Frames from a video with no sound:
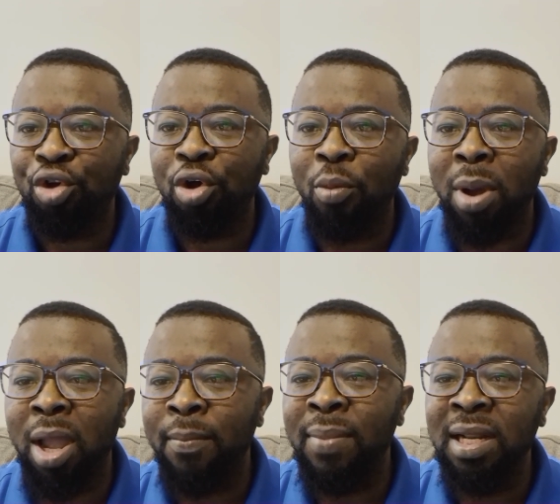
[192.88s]
on my
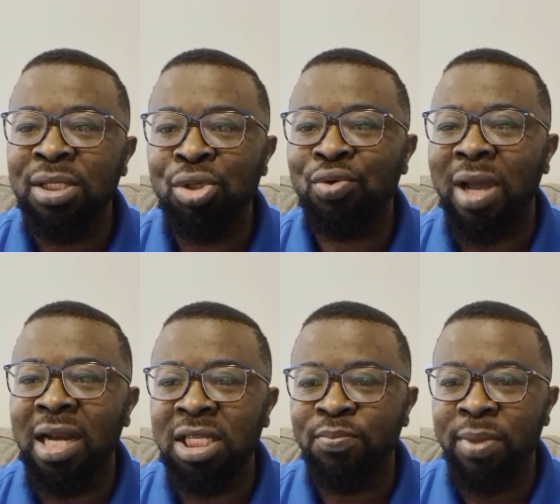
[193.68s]
ability to at
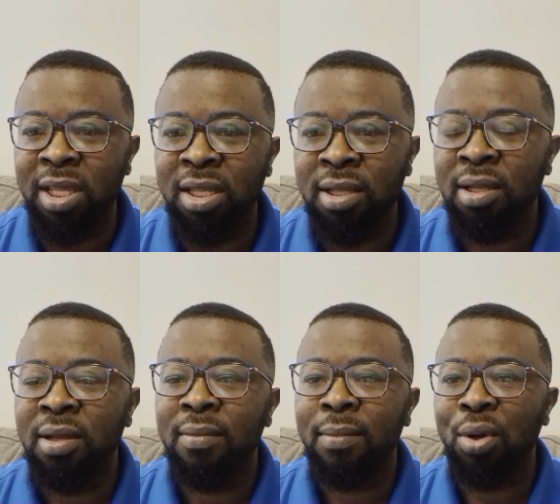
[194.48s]
least pay.
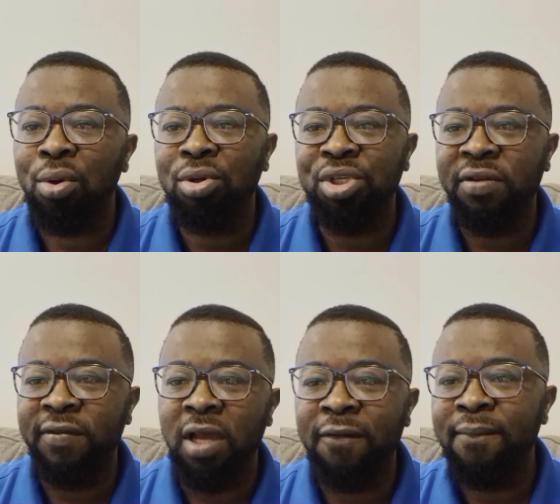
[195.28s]
Because if
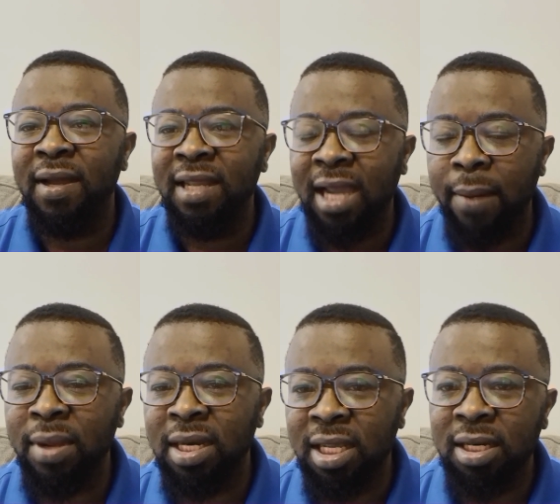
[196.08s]
you have money
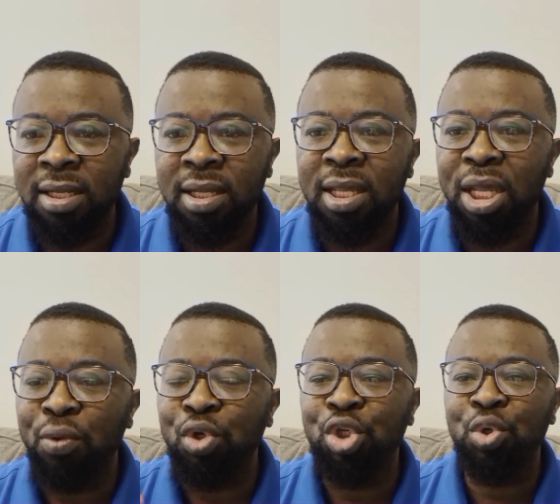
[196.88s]
coming in, it
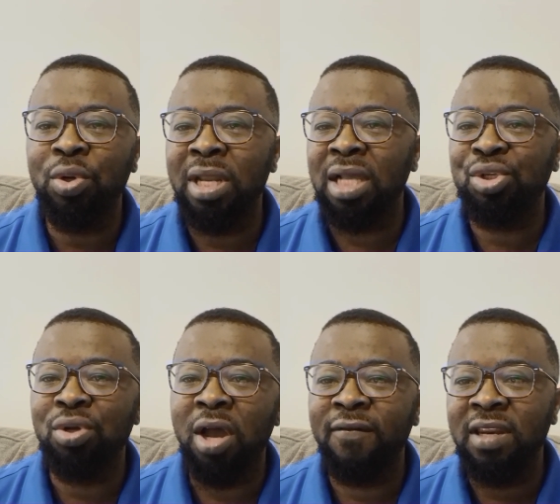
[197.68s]
will show that you
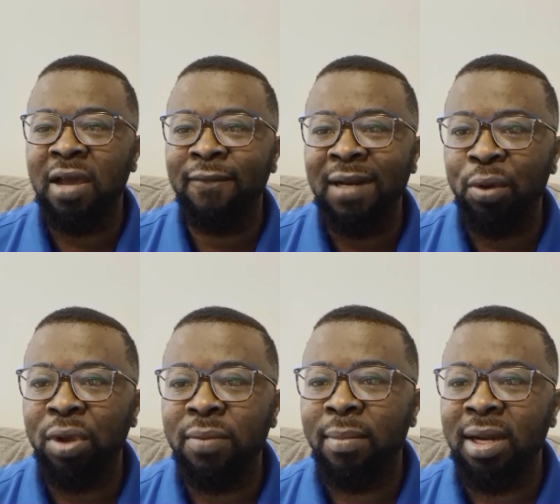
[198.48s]
have enough
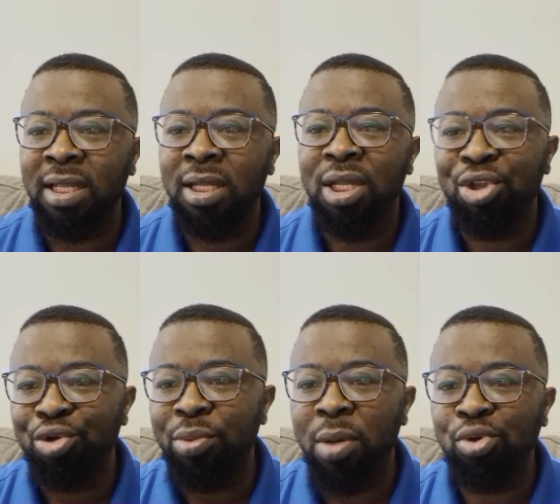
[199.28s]
liquid money to
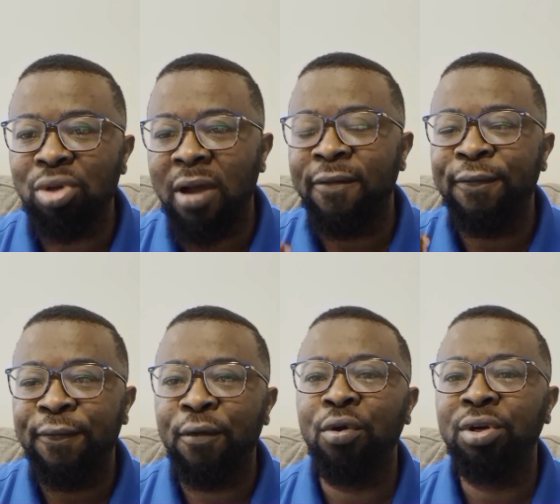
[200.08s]
be able to
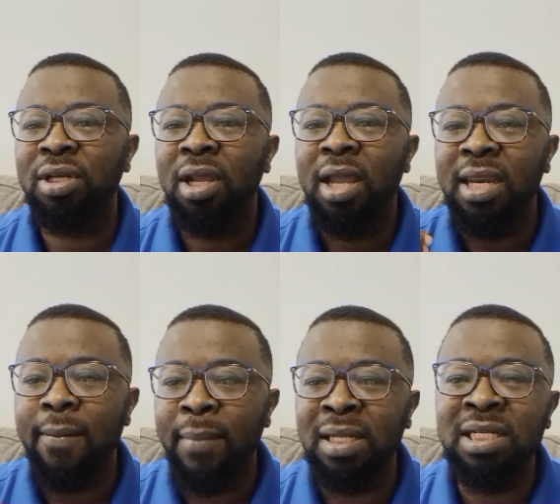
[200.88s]
afford the
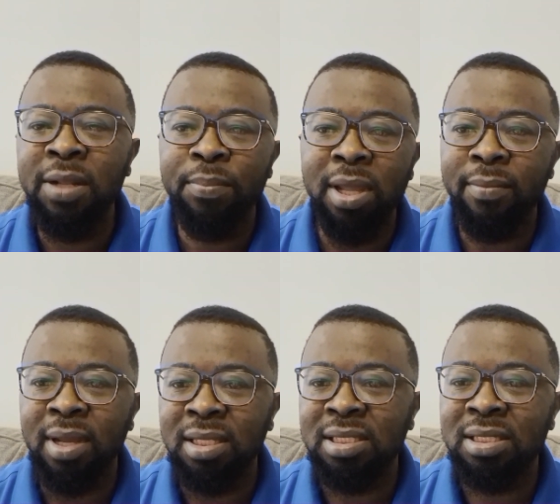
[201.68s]
monthly
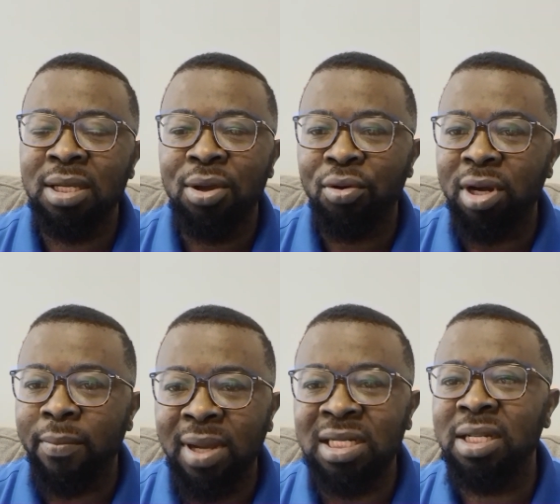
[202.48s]
payment on a
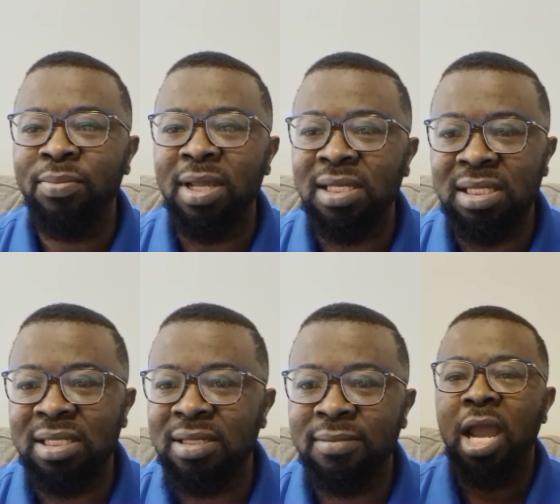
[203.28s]
monthly
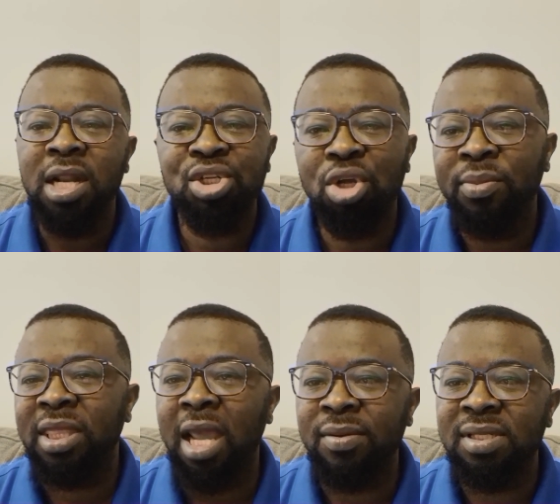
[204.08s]
basis. And
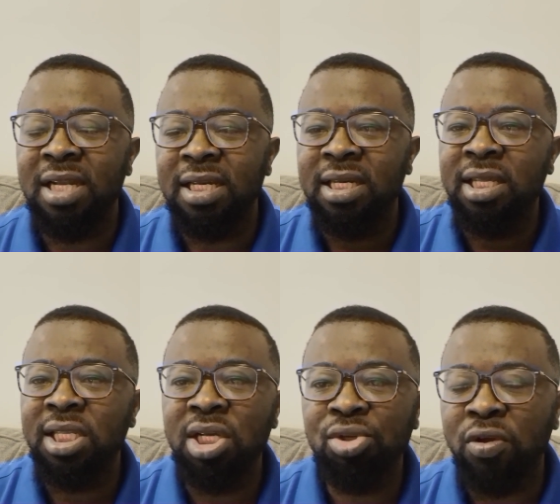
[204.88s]
sometimes the
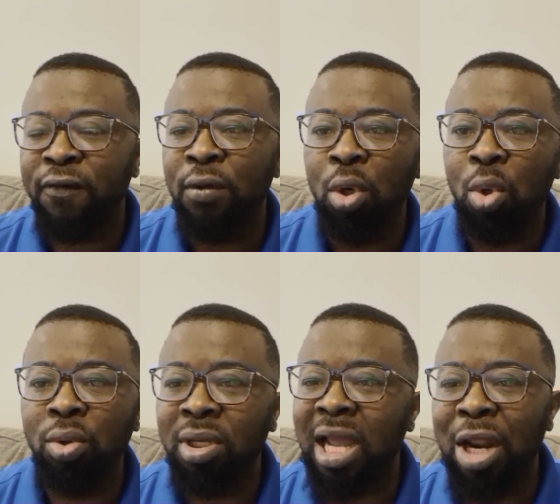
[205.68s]
details of your
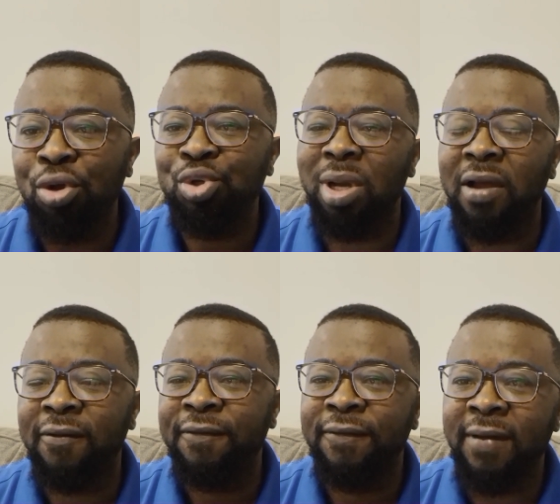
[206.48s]
loan can also
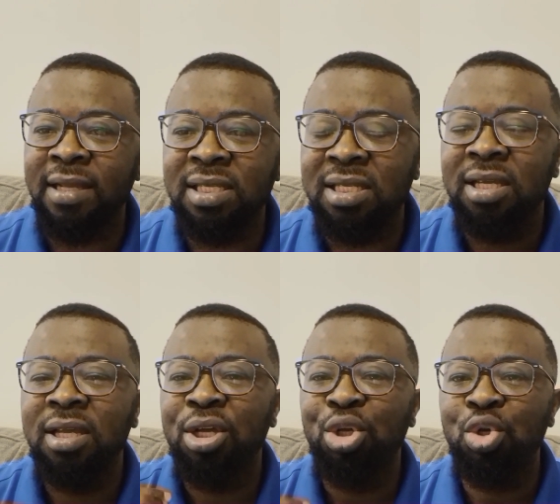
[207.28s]
affect
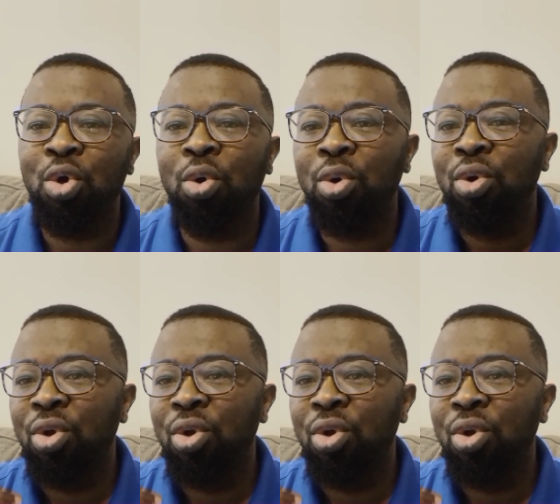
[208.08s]
your